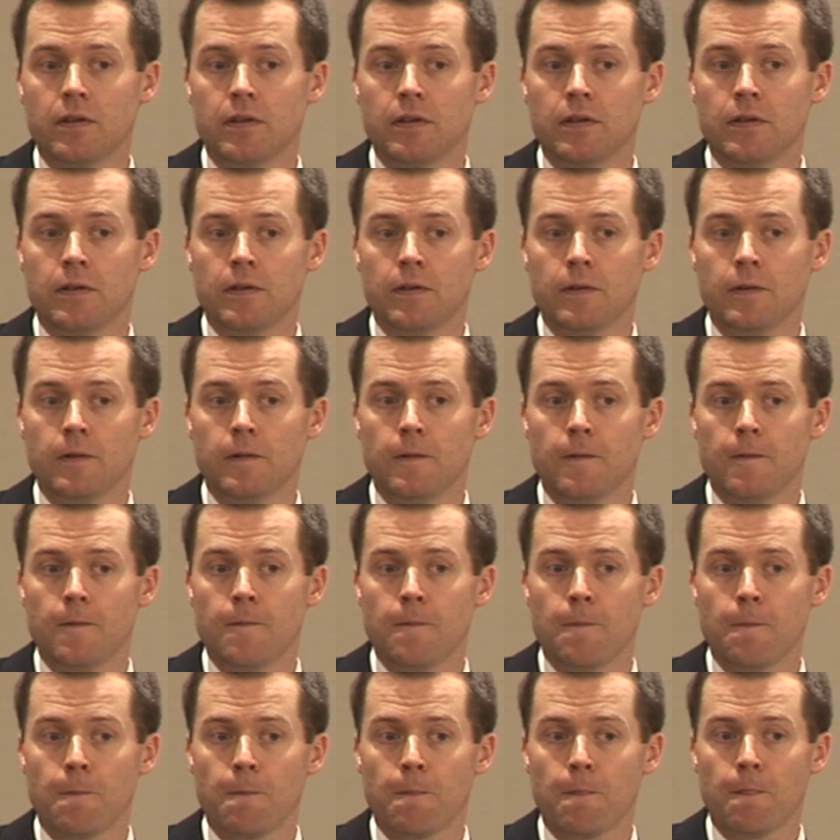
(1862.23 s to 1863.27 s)

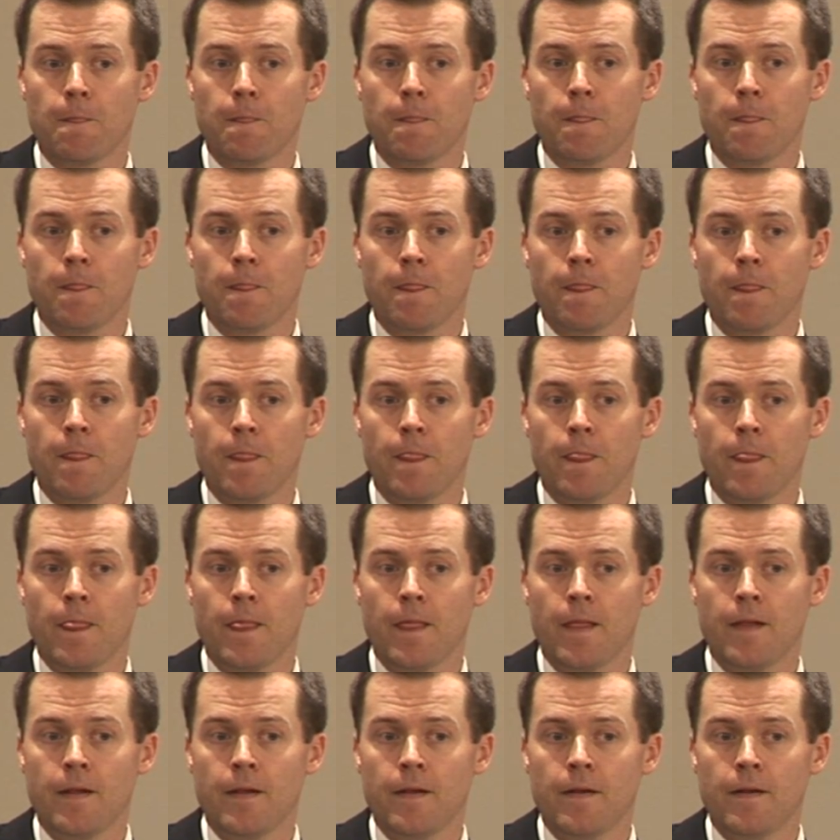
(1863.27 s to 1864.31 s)

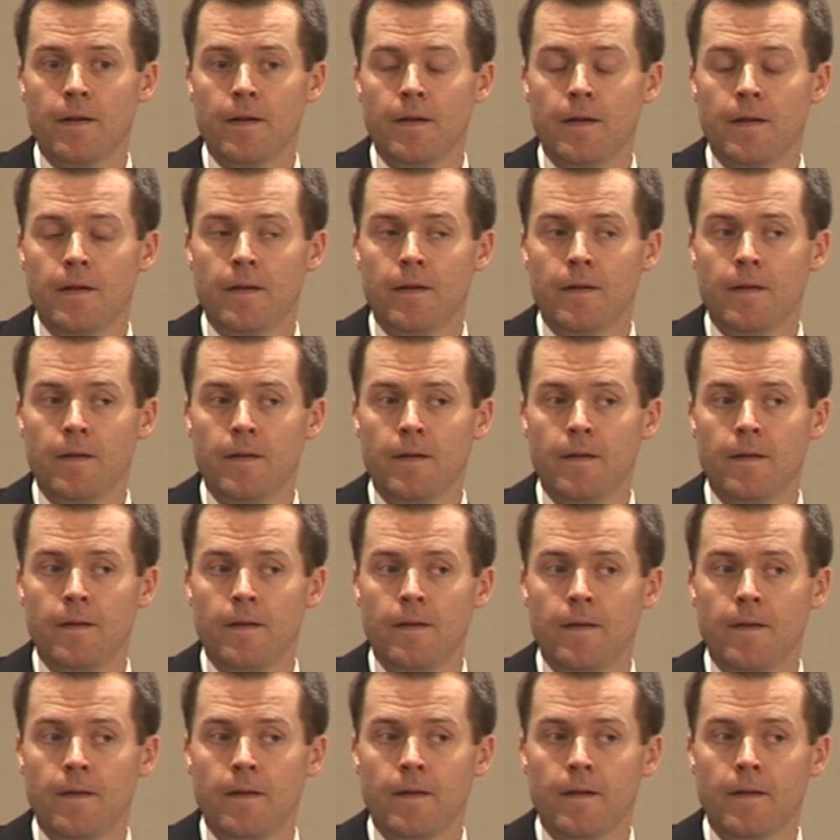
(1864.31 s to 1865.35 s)

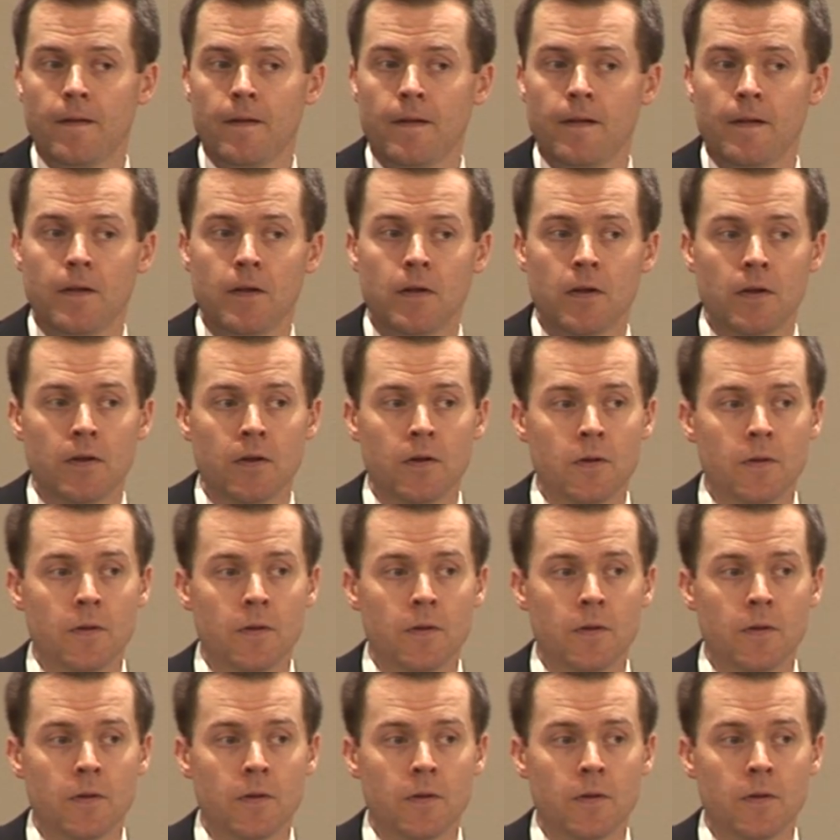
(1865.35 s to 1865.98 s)
Nothing is said.